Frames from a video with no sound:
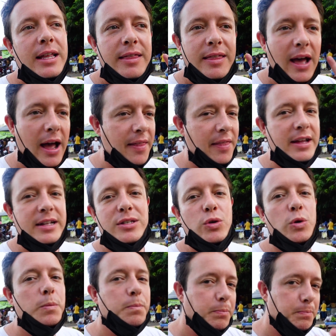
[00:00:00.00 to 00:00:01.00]
that it's
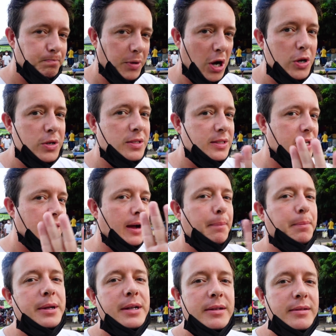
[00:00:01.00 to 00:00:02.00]
all posted
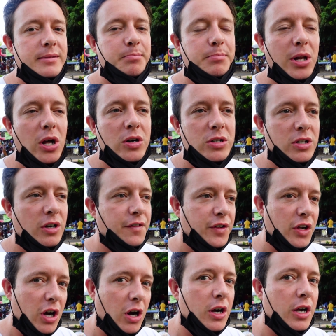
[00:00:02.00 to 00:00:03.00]
up and blocked off,
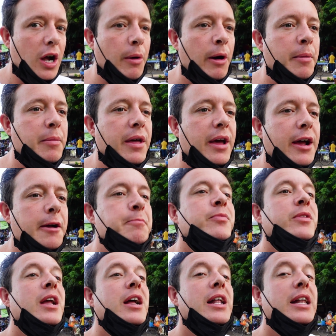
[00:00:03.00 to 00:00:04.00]
you can't go up there.
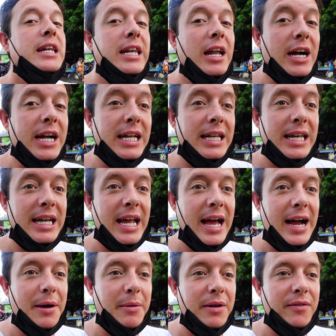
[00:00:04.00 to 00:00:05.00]
Luckily,
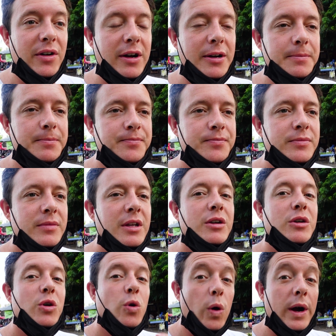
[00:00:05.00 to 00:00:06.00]
however,
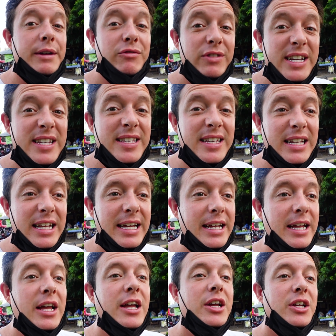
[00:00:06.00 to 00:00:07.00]
quite
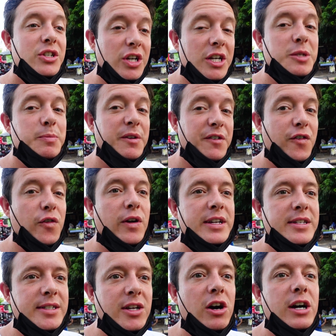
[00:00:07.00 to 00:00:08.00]
recently, just before I
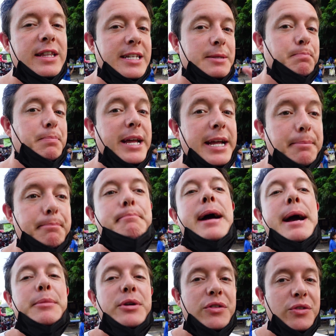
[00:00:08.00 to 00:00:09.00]
started this big
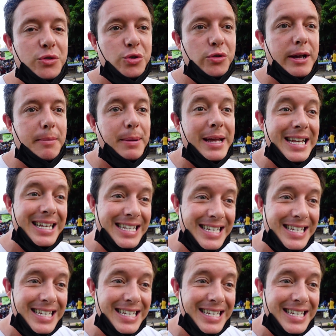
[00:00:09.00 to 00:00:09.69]
mammoth trip in